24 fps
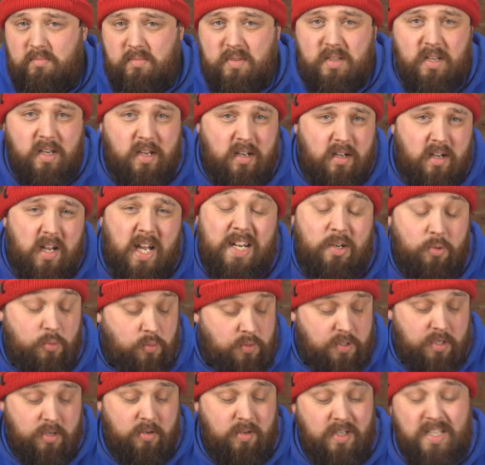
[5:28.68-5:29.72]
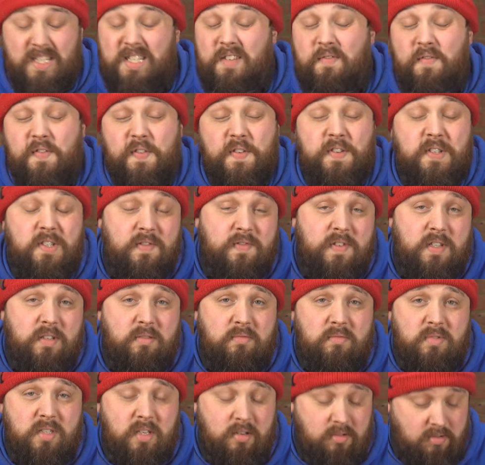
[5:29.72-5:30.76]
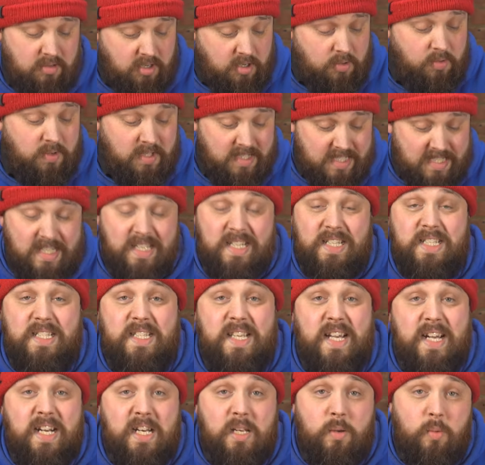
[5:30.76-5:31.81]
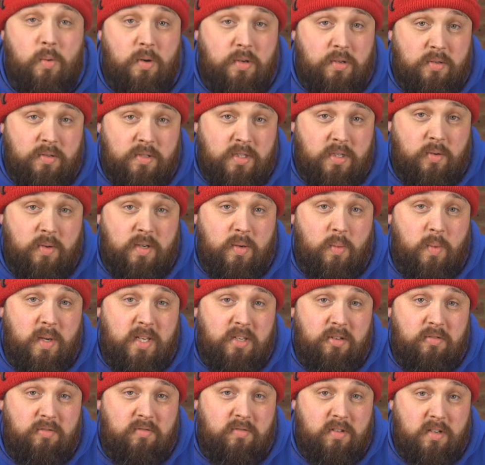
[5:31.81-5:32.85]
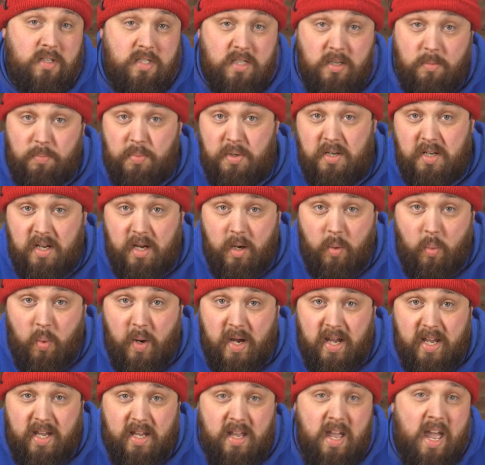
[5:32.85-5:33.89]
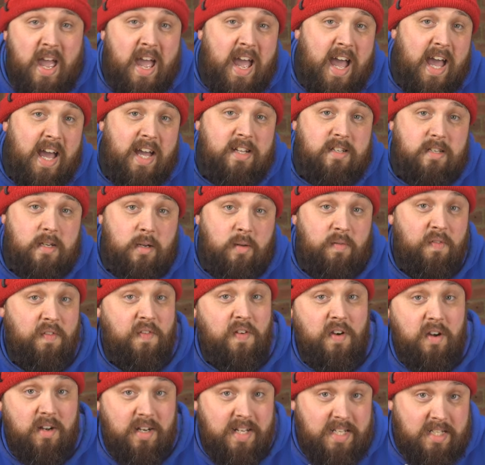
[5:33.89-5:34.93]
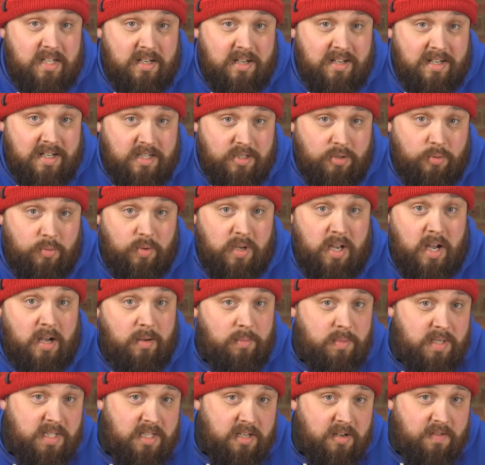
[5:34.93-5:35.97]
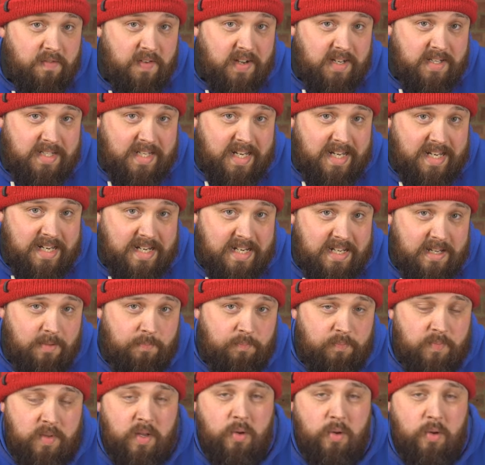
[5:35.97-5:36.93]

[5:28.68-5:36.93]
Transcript: yeah, and also it's in front of you, so you can see exactly what you're doing when you're sort of putting it away, and I'm far less likely to cut myself accidentally.